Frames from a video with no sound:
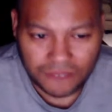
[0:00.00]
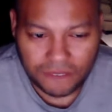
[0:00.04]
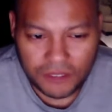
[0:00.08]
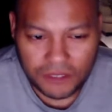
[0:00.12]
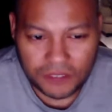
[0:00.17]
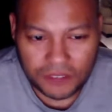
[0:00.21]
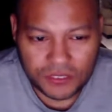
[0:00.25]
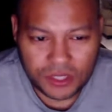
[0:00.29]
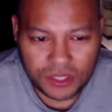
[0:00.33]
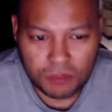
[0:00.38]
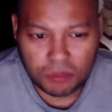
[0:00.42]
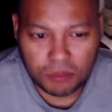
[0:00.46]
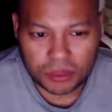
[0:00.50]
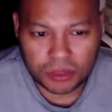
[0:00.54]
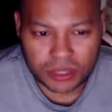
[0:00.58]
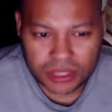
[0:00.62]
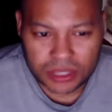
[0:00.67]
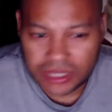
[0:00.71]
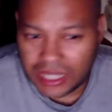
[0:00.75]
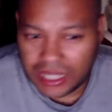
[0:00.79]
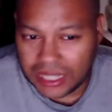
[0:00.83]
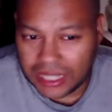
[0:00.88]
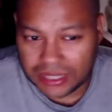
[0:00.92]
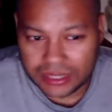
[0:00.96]

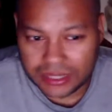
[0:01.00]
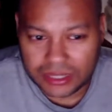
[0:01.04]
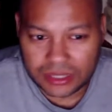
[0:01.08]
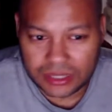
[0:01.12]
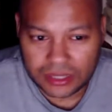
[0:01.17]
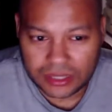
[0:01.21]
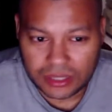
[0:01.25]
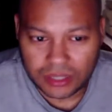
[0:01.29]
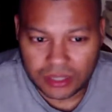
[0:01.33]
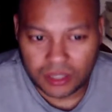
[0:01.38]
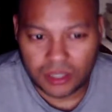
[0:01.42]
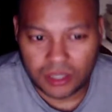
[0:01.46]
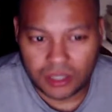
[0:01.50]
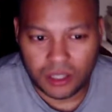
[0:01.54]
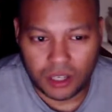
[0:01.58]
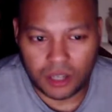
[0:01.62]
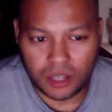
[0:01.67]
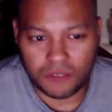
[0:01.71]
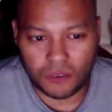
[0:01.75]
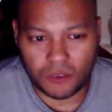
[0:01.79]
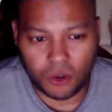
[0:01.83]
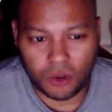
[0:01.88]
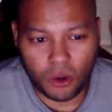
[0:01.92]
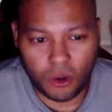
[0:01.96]
50%
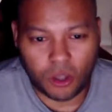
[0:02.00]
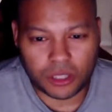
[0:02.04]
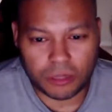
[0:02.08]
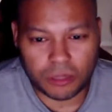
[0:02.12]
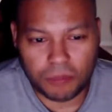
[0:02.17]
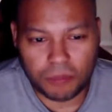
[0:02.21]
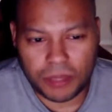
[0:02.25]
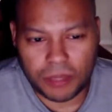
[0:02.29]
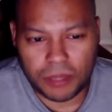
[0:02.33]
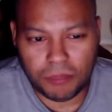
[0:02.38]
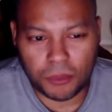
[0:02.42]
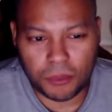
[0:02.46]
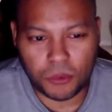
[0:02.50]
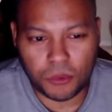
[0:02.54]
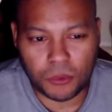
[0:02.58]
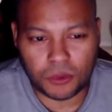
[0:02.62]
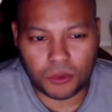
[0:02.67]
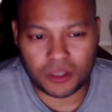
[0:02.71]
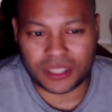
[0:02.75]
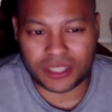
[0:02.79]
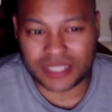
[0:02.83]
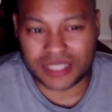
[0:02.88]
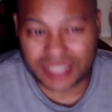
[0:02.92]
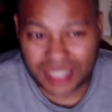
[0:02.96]
of all the people who
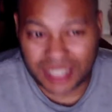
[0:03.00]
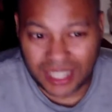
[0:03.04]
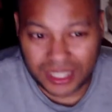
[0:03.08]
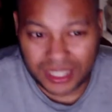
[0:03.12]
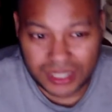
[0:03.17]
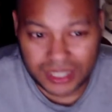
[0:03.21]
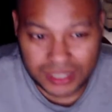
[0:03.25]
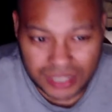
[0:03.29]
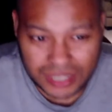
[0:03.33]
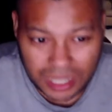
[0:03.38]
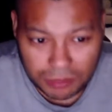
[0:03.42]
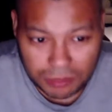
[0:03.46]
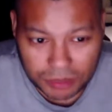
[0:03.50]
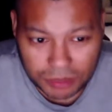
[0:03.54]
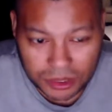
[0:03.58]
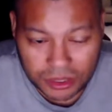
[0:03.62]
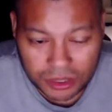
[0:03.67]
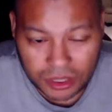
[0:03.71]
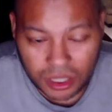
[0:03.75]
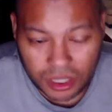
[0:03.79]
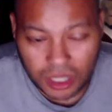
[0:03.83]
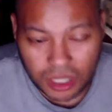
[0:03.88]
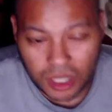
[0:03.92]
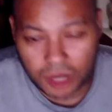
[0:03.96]
are assigned to chapter
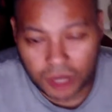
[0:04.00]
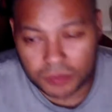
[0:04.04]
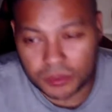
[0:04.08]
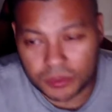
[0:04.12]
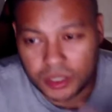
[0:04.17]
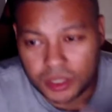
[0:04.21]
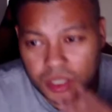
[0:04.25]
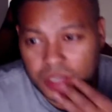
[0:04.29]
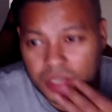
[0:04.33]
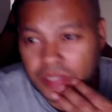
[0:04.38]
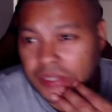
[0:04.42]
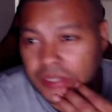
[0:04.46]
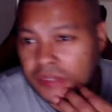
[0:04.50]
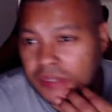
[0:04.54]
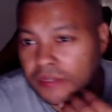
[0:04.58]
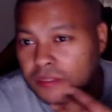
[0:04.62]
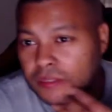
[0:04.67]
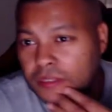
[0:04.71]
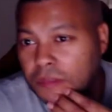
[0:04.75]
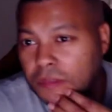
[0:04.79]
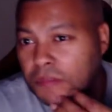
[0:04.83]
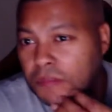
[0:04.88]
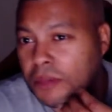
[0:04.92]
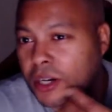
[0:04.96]
uh, to
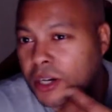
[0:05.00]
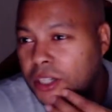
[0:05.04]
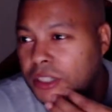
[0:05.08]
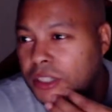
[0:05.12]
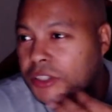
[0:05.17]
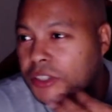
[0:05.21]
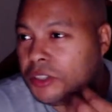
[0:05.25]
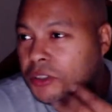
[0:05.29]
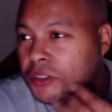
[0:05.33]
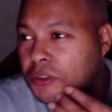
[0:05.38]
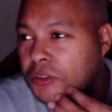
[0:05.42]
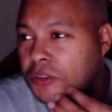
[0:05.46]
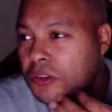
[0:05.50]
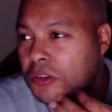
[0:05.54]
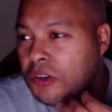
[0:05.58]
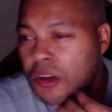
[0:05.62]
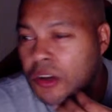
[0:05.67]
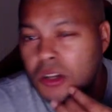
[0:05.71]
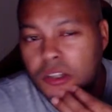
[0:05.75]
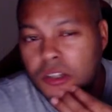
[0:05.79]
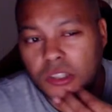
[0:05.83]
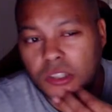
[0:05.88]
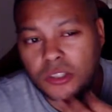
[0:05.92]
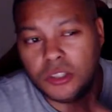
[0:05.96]
to part two
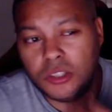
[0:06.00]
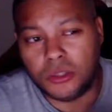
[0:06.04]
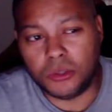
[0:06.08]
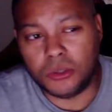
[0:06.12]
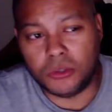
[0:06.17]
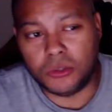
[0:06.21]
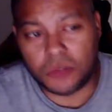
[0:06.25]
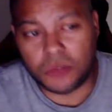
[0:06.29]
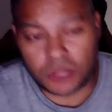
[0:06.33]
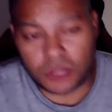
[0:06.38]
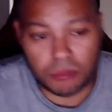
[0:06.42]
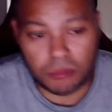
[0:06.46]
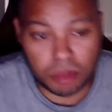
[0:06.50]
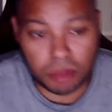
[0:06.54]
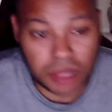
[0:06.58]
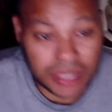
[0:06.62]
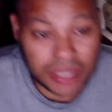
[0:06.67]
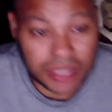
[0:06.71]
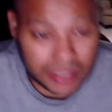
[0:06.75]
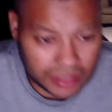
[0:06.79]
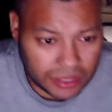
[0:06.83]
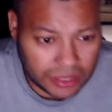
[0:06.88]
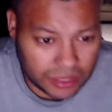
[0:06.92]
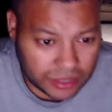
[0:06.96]
to
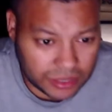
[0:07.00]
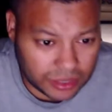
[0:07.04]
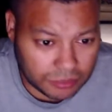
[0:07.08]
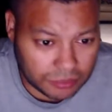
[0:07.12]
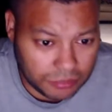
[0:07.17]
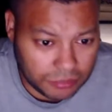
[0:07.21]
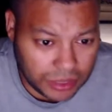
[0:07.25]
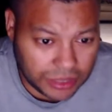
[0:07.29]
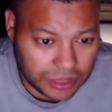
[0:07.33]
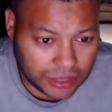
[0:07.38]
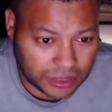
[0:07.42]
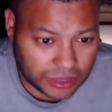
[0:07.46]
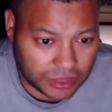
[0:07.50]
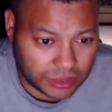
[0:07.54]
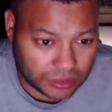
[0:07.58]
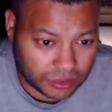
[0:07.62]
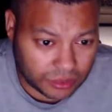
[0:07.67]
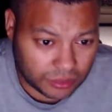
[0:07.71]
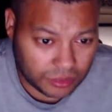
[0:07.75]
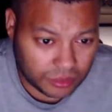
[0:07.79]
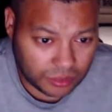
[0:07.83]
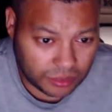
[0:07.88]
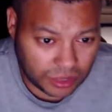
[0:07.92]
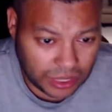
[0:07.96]
complete their submission.
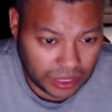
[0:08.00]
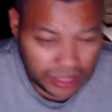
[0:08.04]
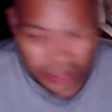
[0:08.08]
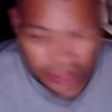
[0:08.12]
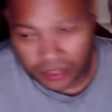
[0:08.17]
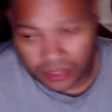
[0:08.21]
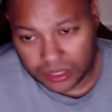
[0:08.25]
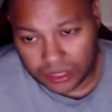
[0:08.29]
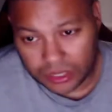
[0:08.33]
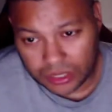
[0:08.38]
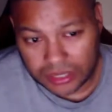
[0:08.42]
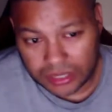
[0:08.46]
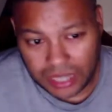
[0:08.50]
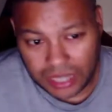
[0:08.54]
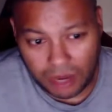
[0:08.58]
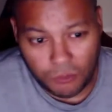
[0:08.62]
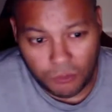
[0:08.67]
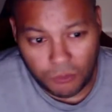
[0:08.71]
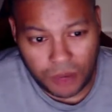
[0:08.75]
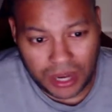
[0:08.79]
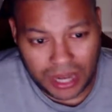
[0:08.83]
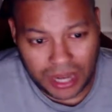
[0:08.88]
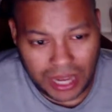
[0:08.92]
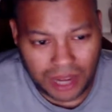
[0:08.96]
Right. That
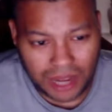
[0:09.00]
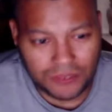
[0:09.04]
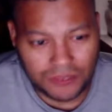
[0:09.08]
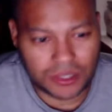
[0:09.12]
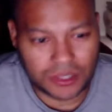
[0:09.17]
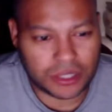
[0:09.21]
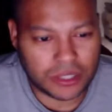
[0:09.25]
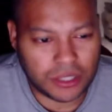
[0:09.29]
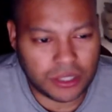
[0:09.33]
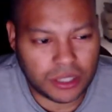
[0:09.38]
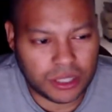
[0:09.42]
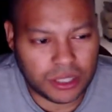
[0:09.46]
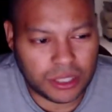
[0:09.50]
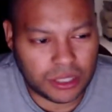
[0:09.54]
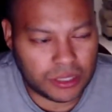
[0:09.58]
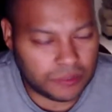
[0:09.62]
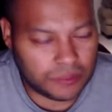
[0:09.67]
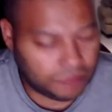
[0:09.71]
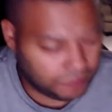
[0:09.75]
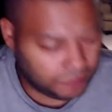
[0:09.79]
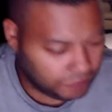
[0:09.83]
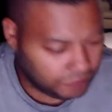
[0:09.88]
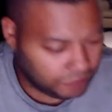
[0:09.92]
way, I have a good